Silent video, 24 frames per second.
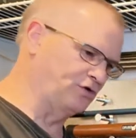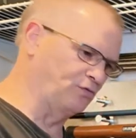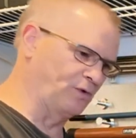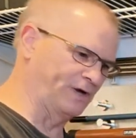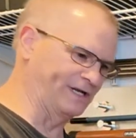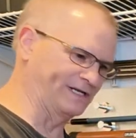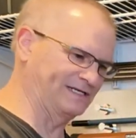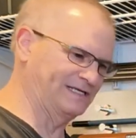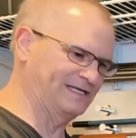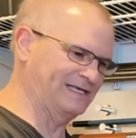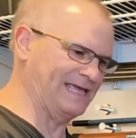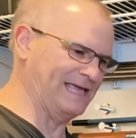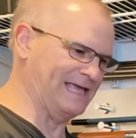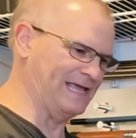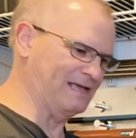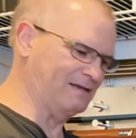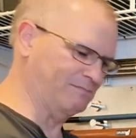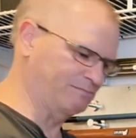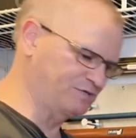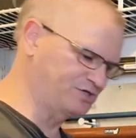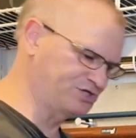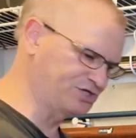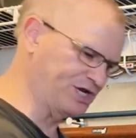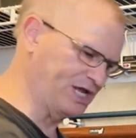to want
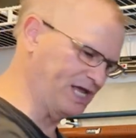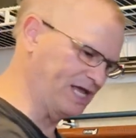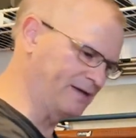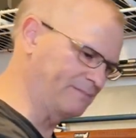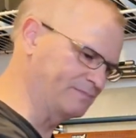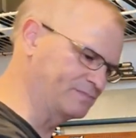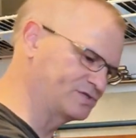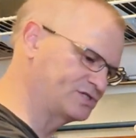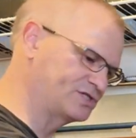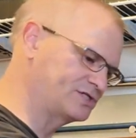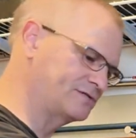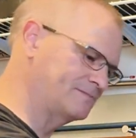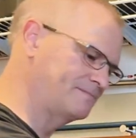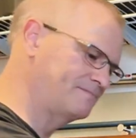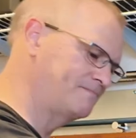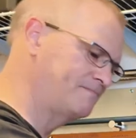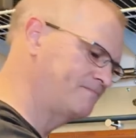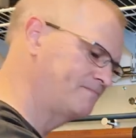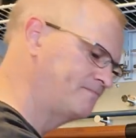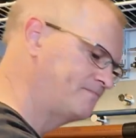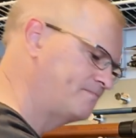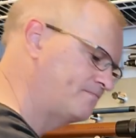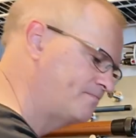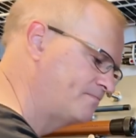
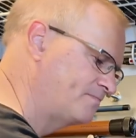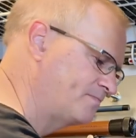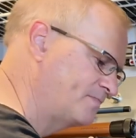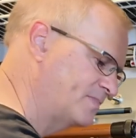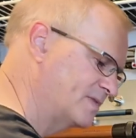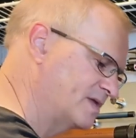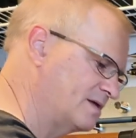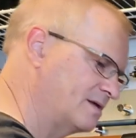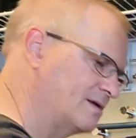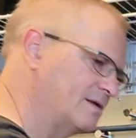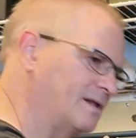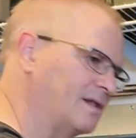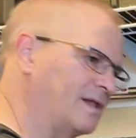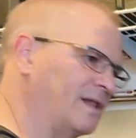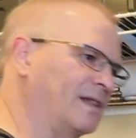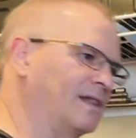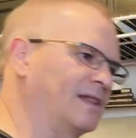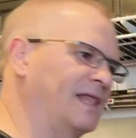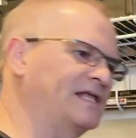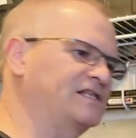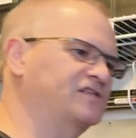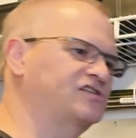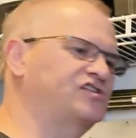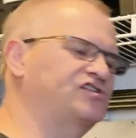CamJams.
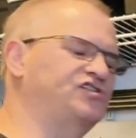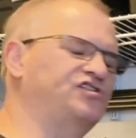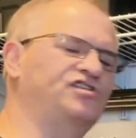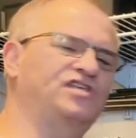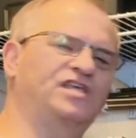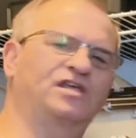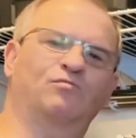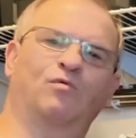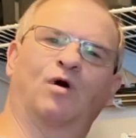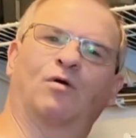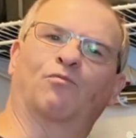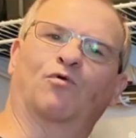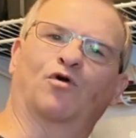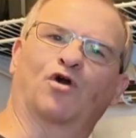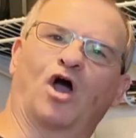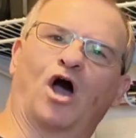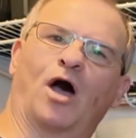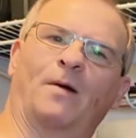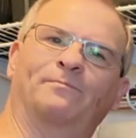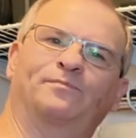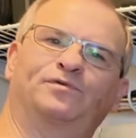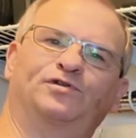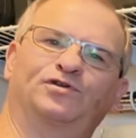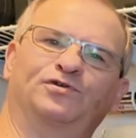Let's see what
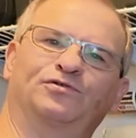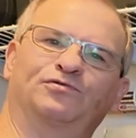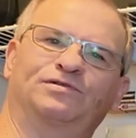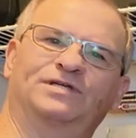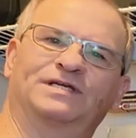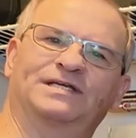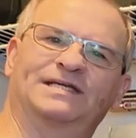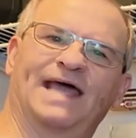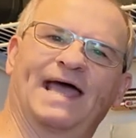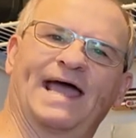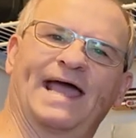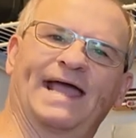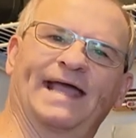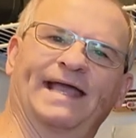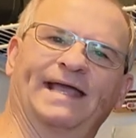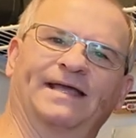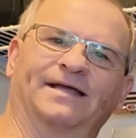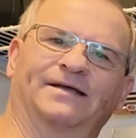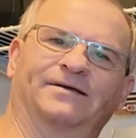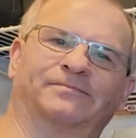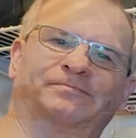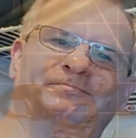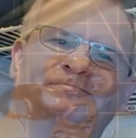we're up to today.